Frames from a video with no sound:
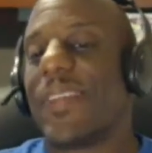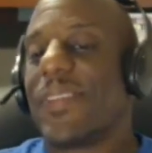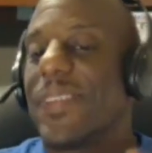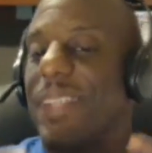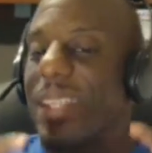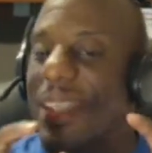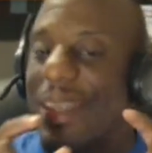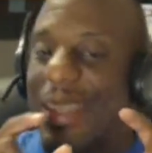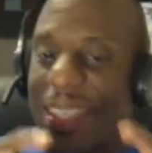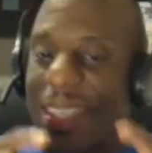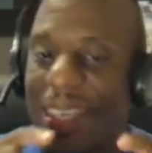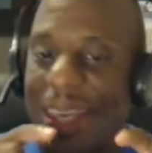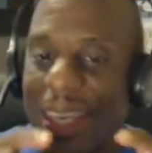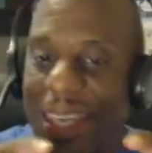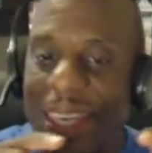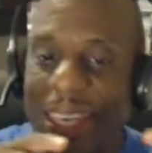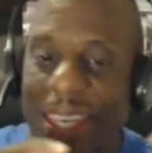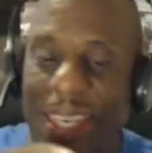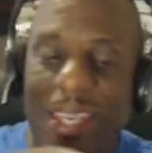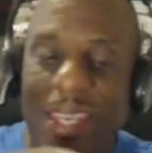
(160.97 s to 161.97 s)
The
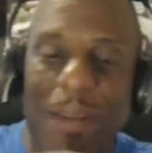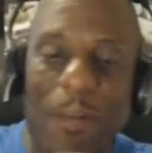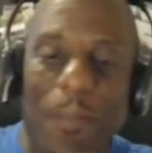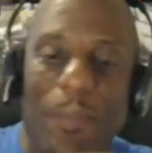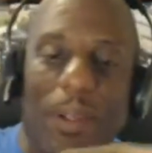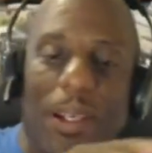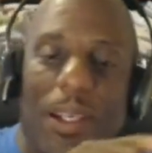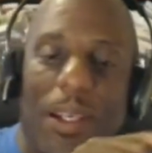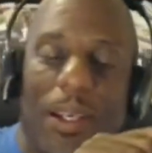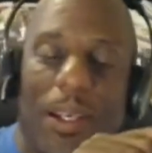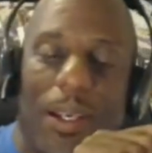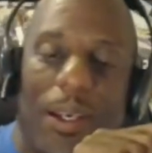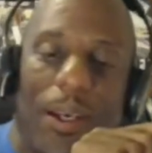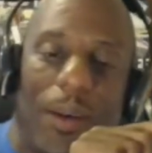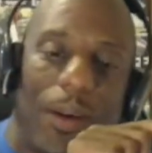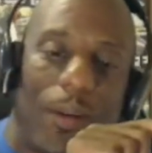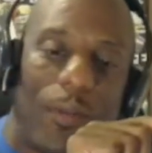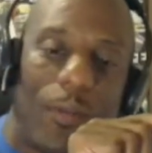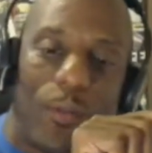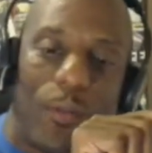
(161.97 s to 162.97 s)
key
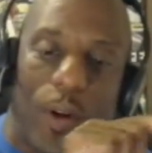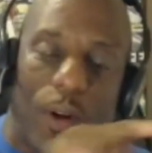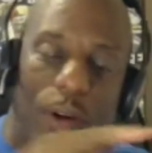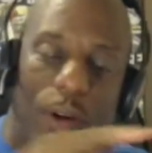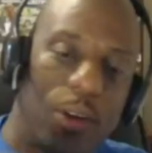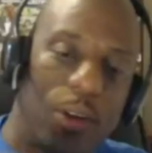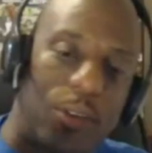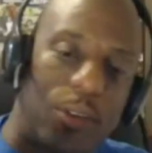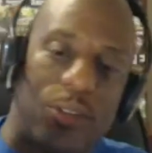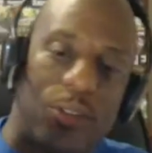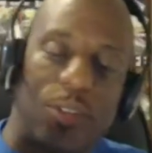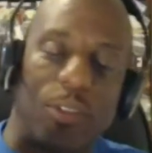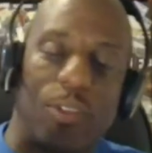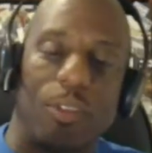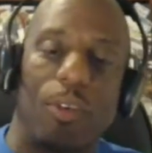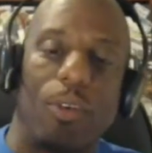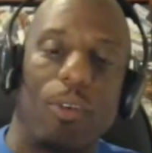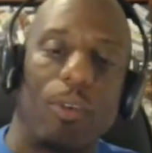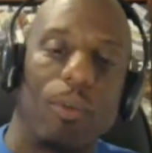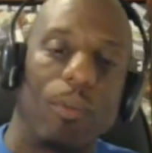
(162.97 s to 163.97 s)

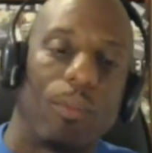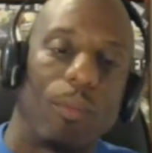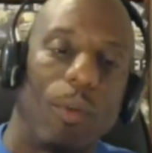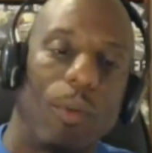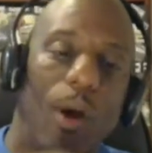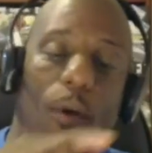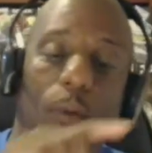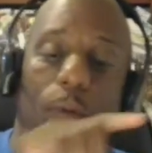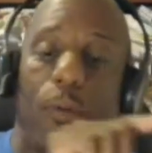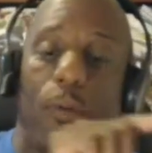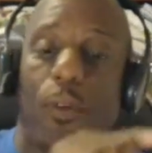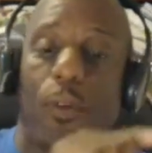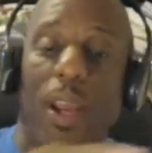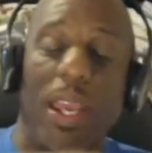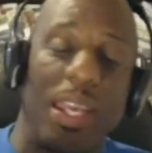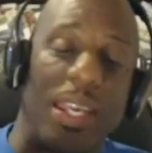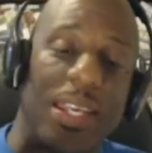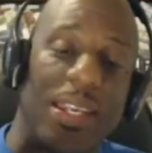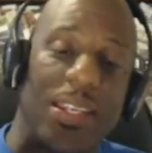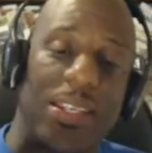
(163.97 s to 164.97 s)
verse or
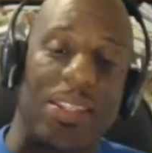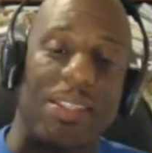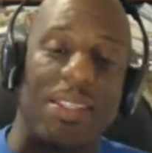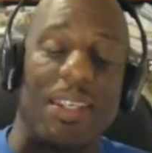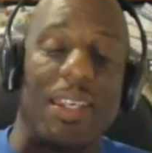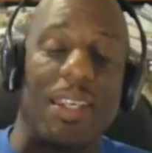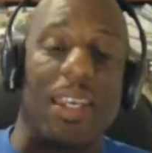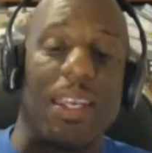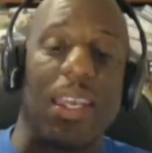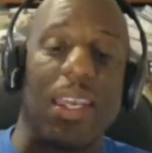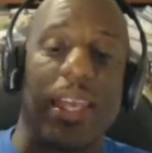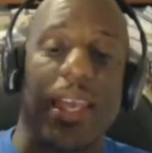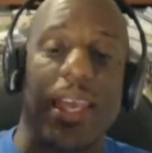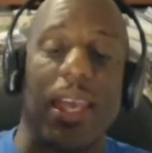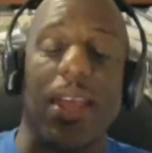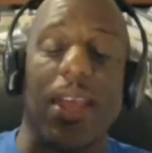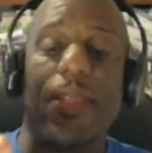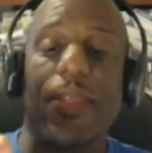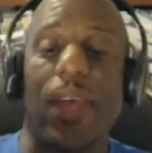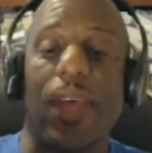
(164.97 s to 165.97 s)
phrase
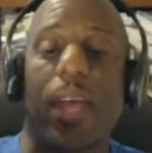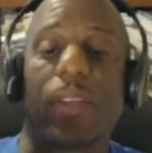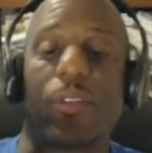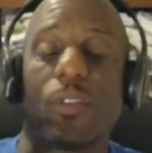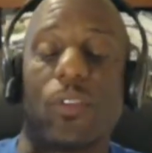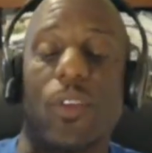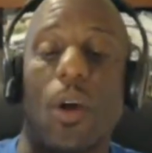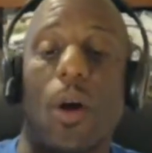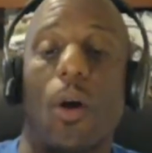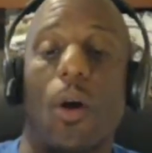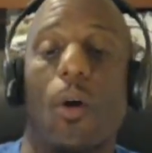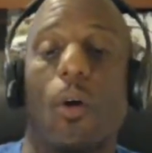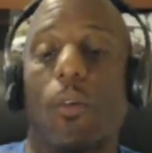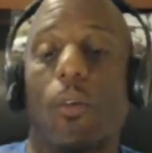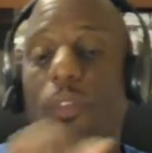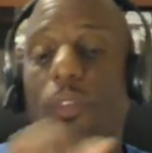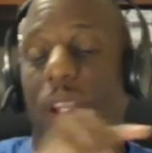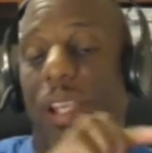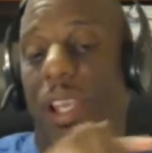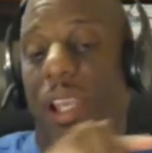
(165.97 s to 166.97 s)
in that
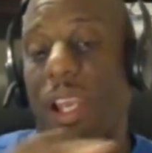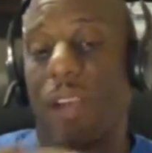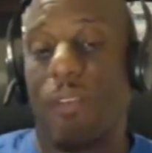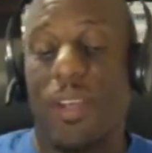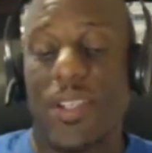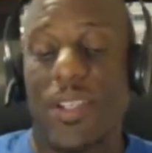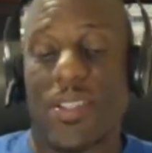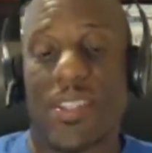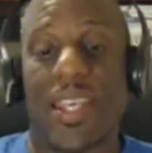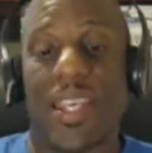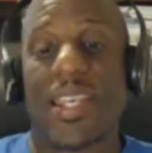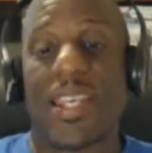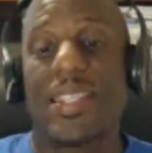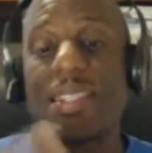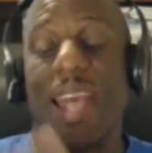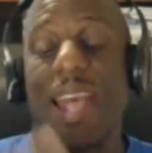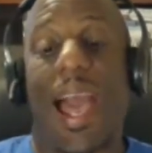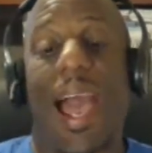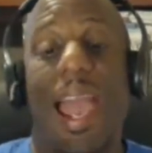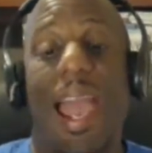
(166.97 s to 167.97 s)
song, the lyrics
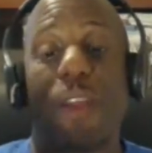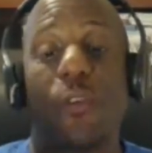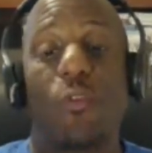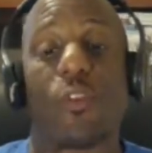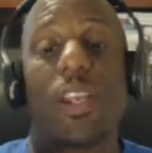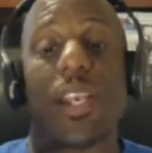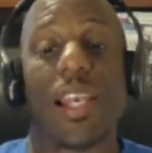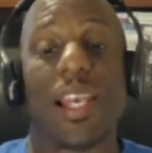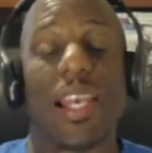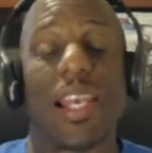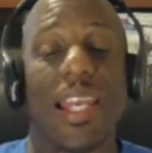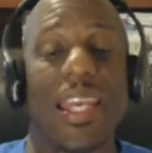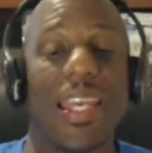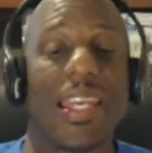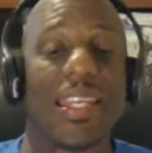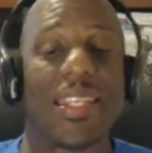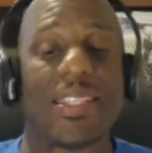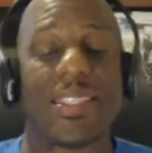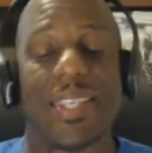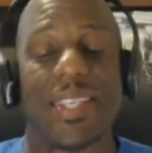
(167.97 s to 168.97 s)
is I
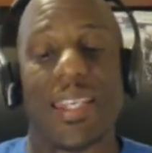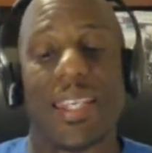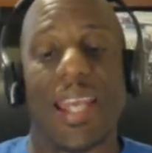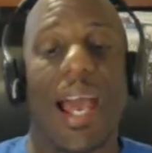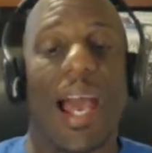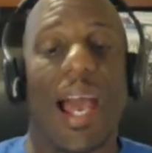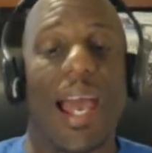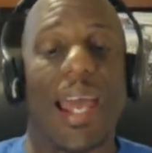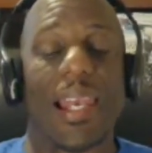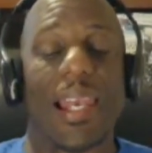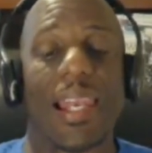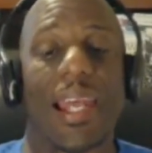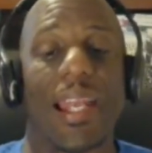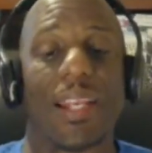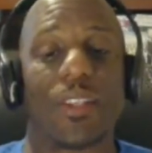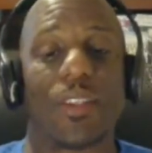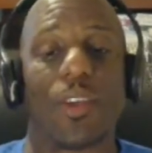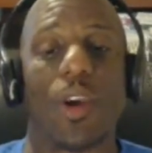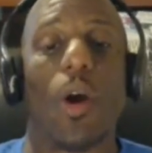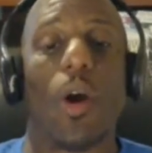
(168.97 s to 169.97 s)
release and I
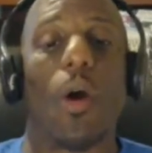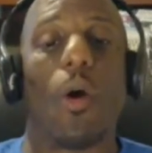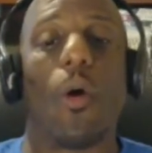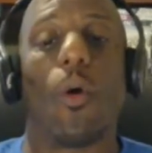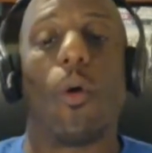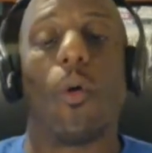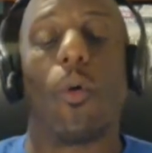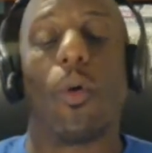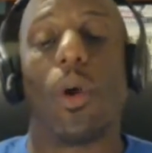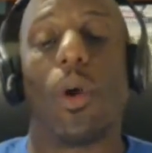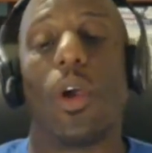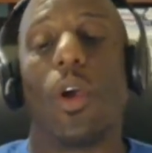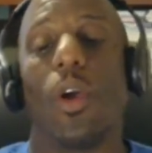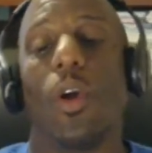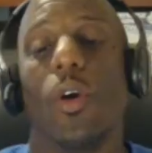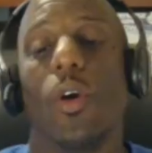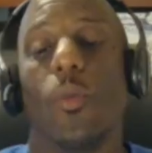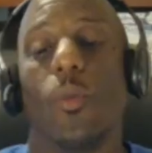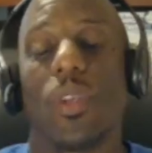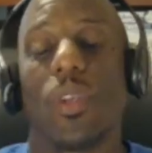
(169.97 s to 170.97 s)
let go,
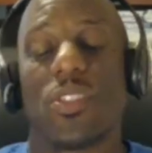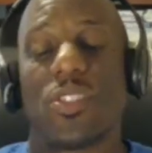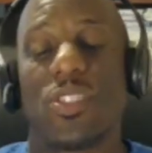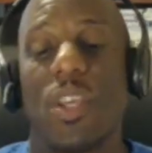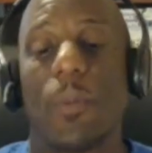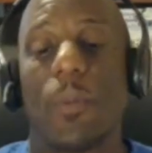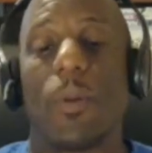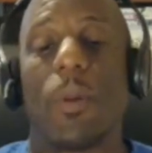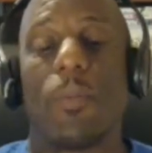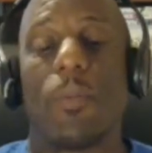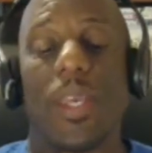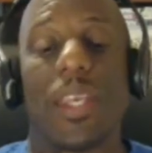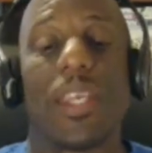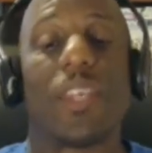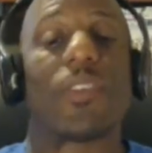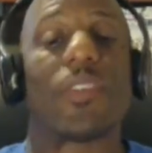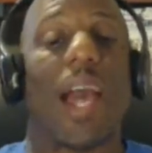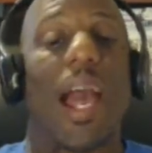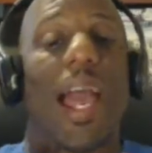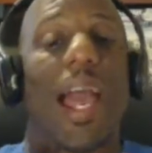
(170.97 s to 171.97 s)
which simply
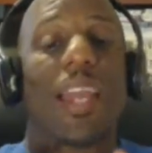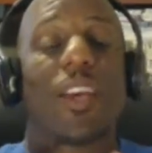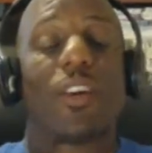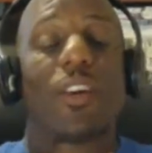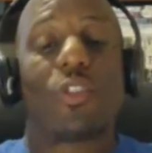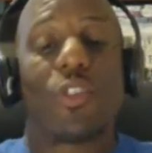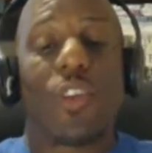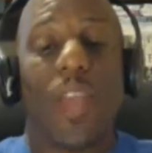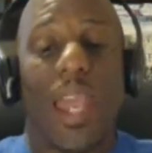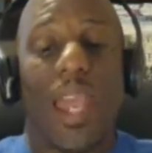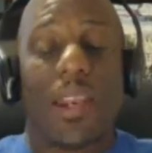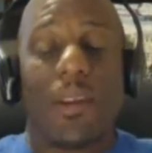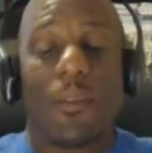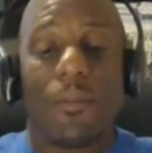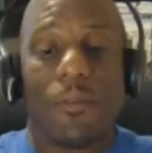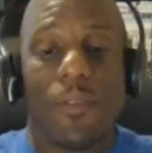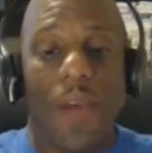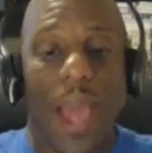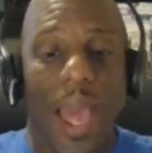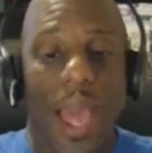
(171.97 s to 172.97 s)
means I create
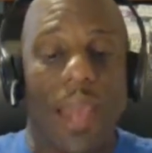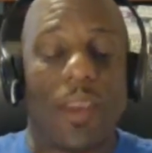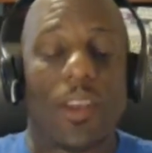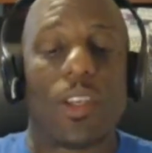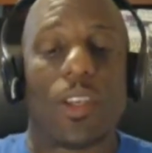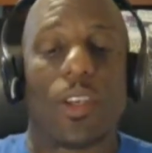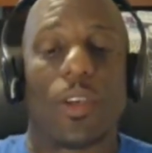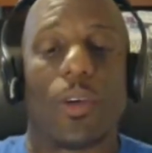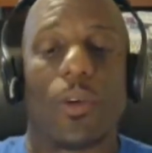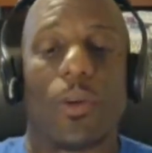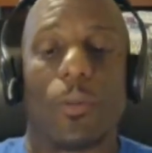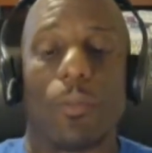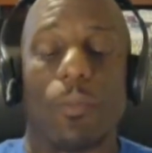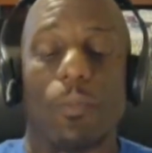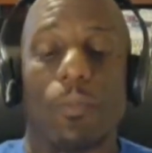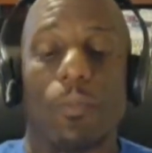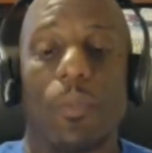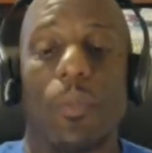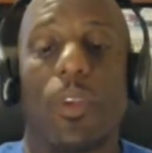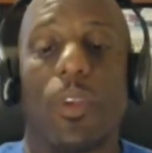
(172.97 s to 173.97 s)
a
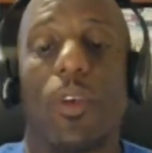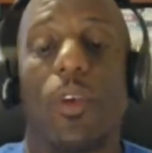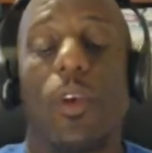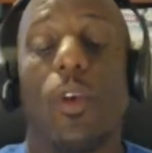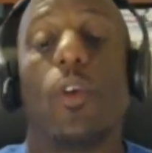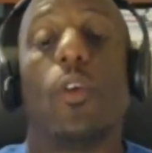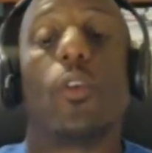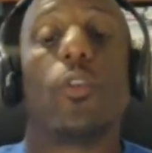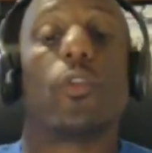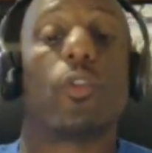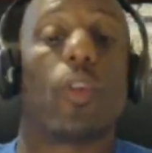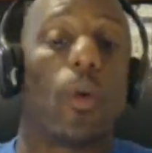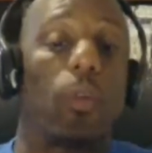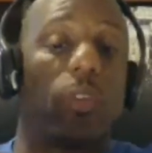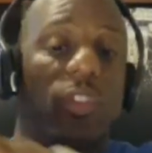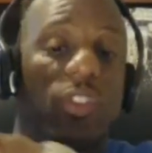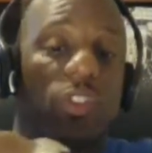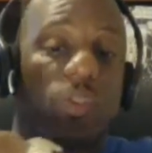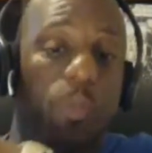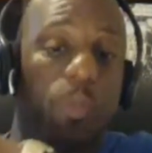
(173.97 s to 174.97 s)
vacuum so
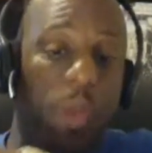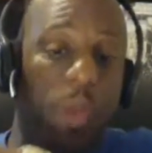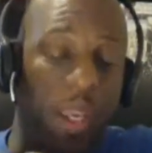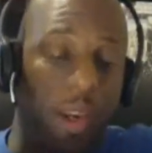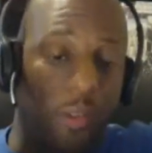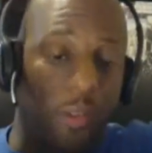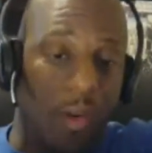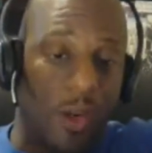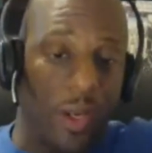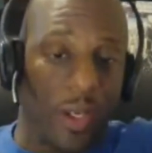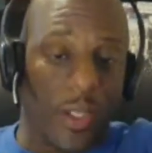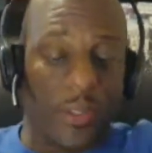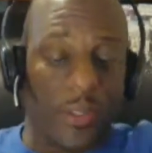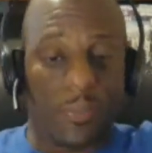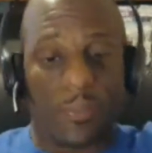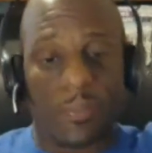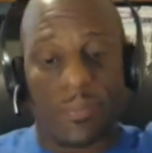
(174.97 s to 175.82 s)
spirit,